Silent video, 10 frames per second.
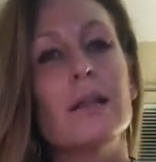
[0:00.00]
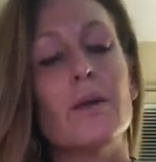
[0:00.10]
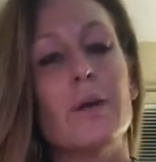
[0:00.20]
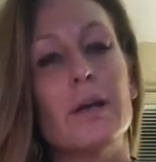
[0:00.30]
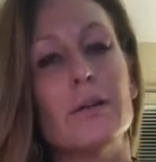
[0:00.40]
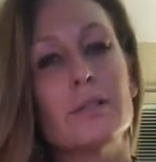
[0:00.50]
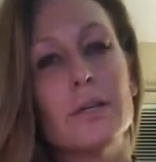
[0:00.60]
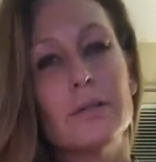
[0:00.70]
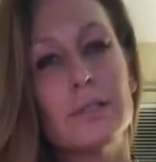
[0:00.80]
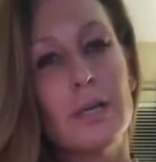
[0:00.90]
that we get
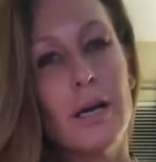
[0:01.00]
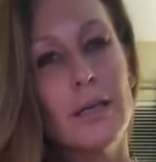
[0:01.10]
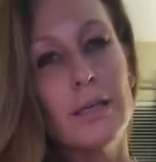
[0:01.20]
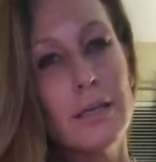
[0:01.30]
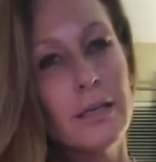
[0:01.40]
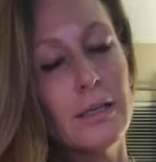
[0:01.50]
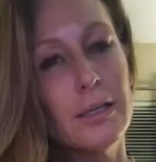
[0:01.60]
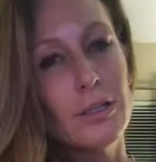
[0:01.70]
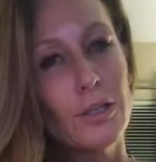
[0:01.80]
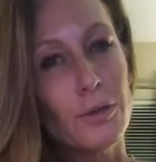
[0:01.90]
ourselves stuck in and
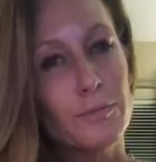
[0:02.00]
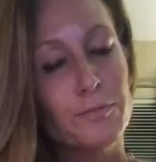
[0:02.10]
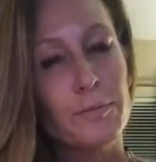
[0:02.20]
into.